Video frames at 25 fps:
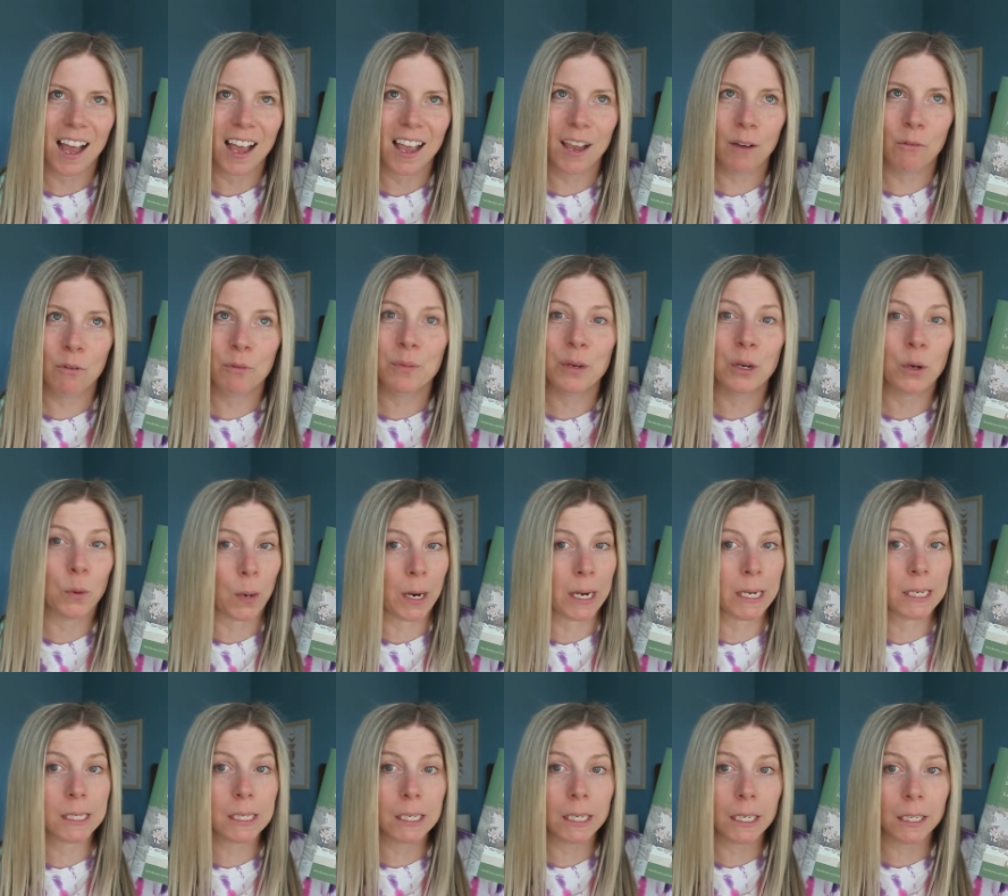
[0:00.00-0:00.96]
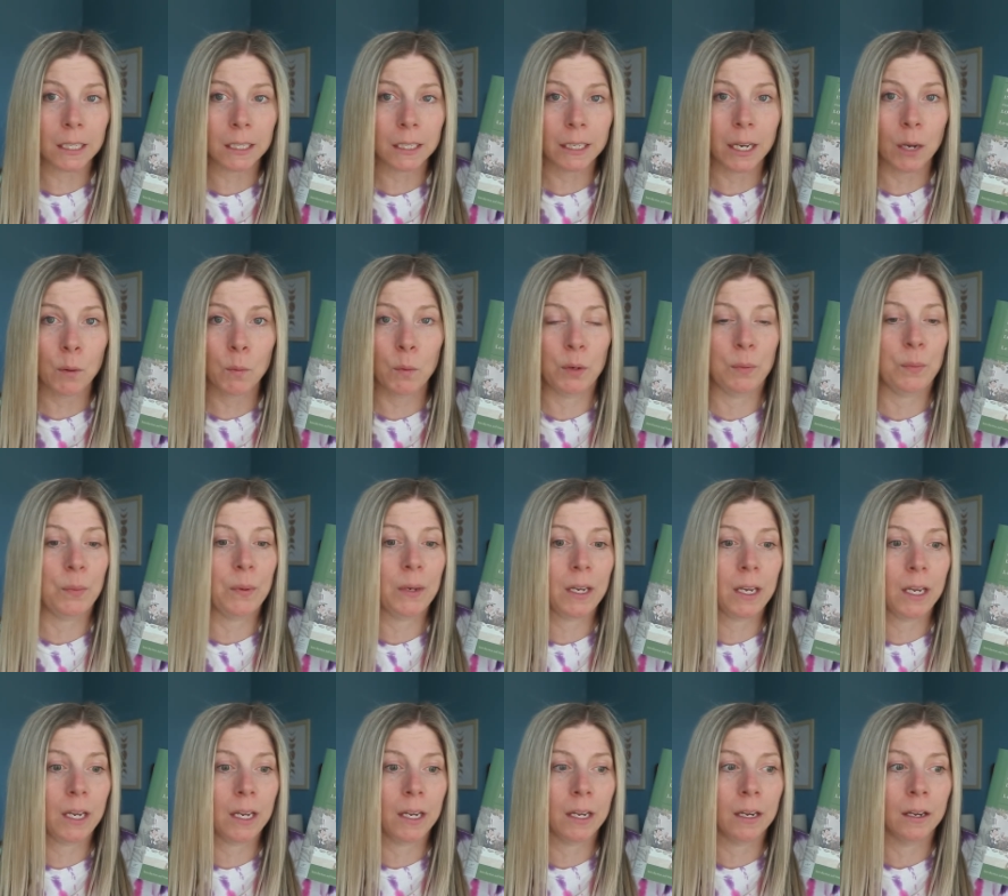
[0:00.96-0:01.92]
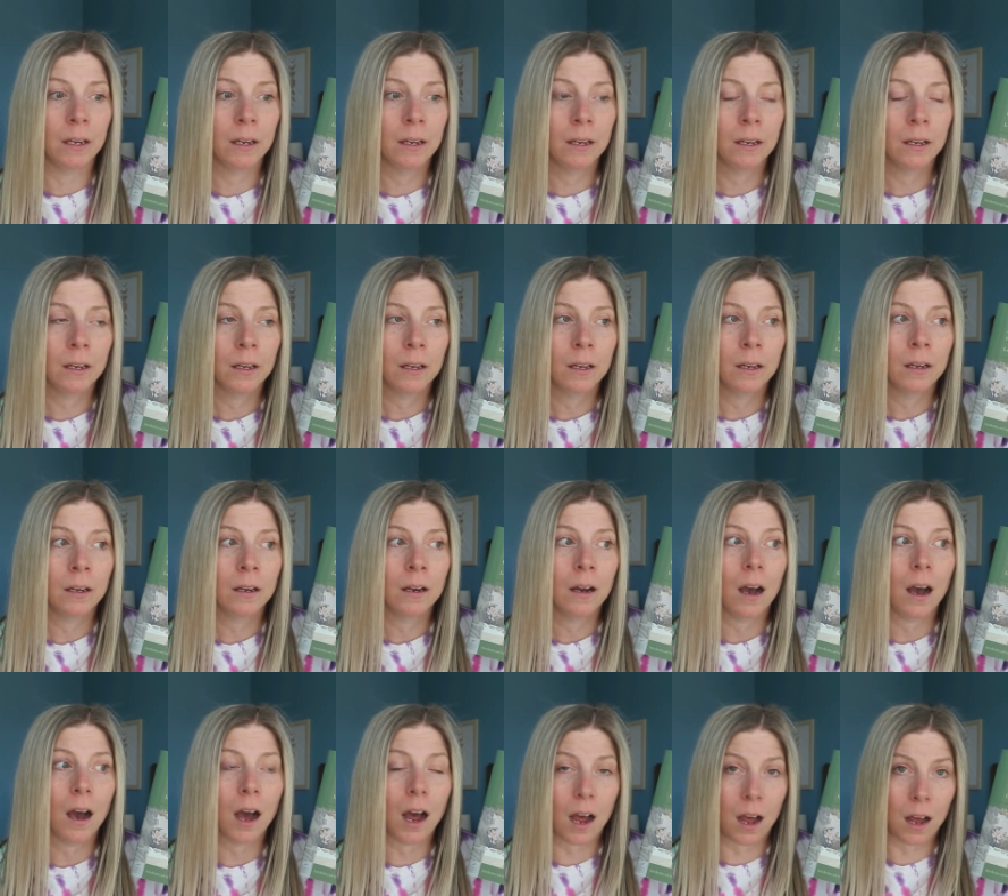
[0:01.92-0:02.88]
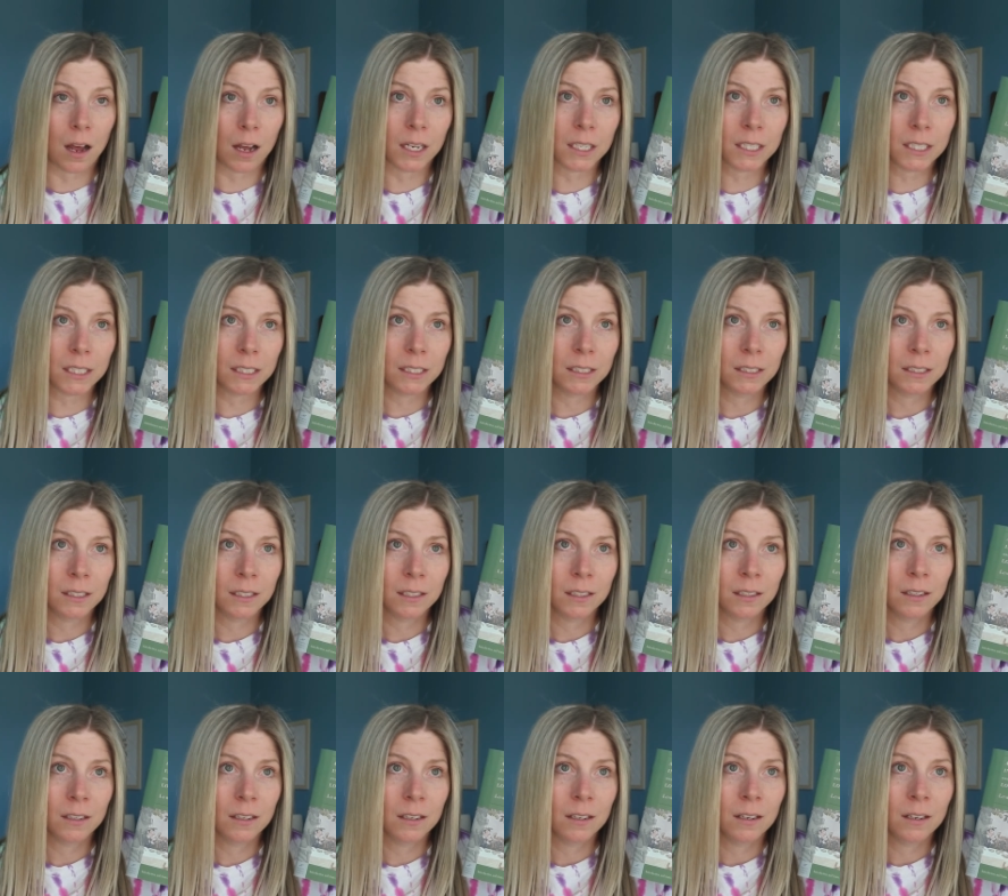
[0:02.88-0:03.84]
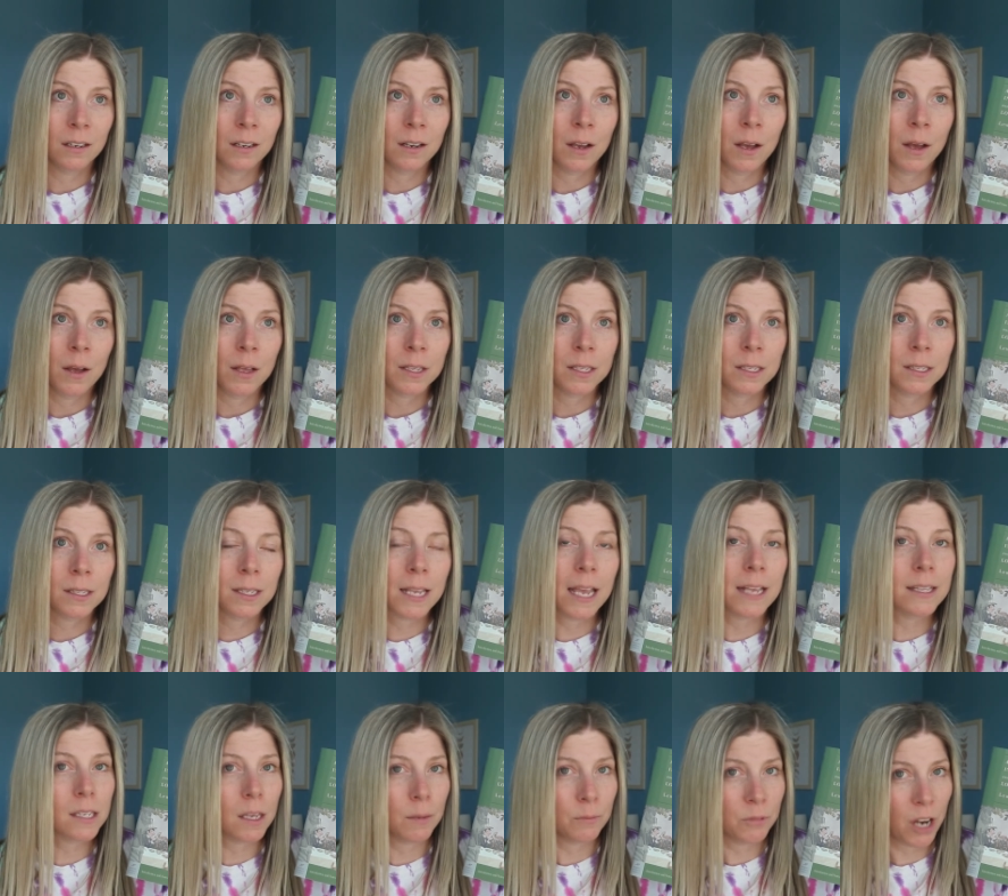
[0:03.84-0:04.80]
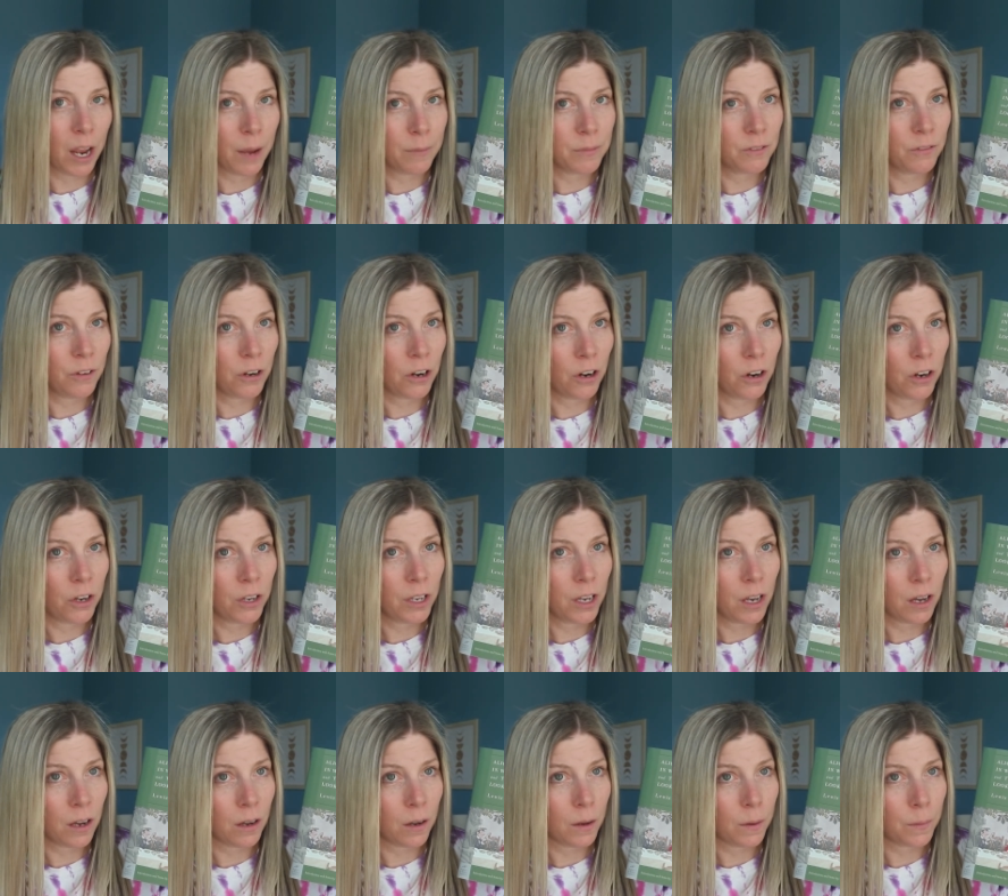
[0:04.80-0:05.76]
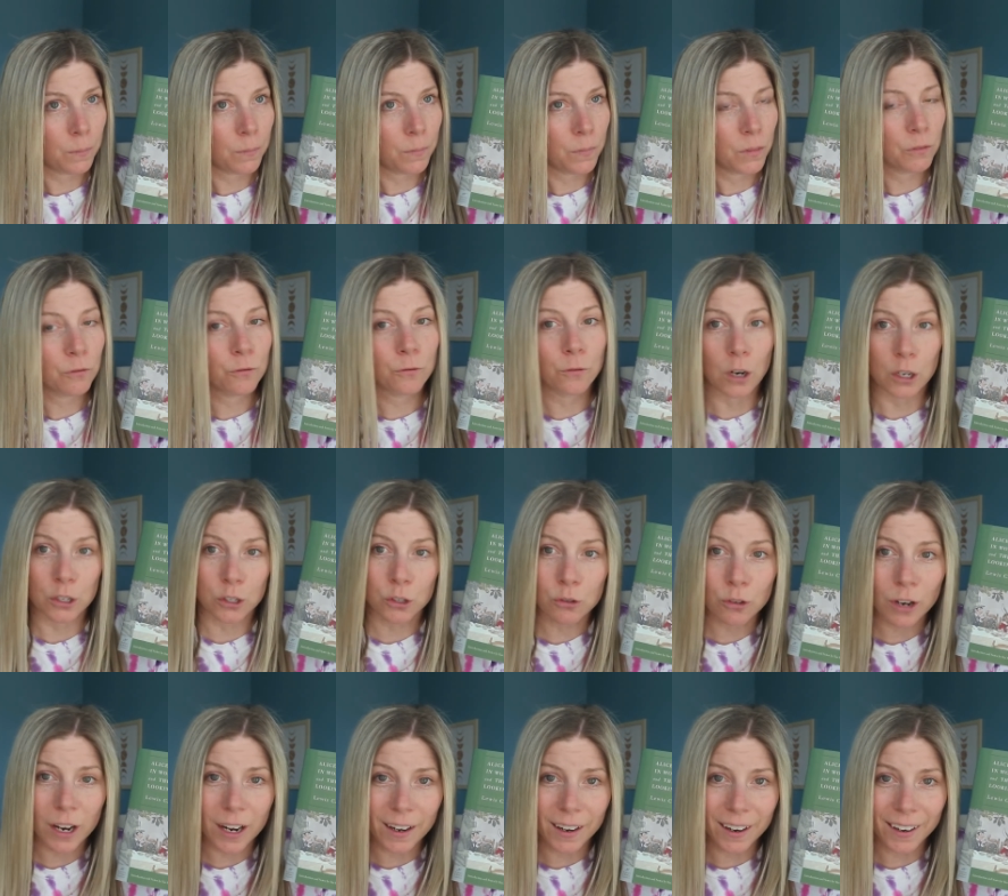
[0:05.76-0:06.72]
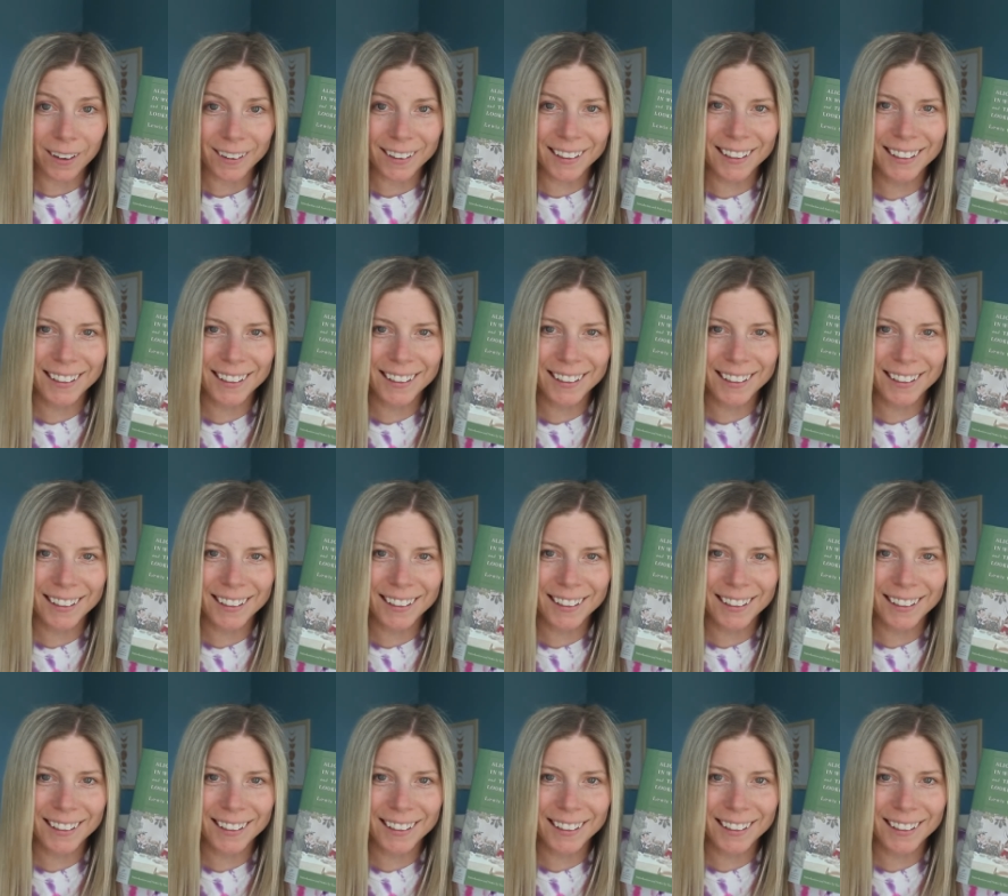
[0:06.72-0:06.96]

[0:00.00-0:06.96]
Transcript: it would be crazy. It would be odd. It's sometimes very um, frustrating,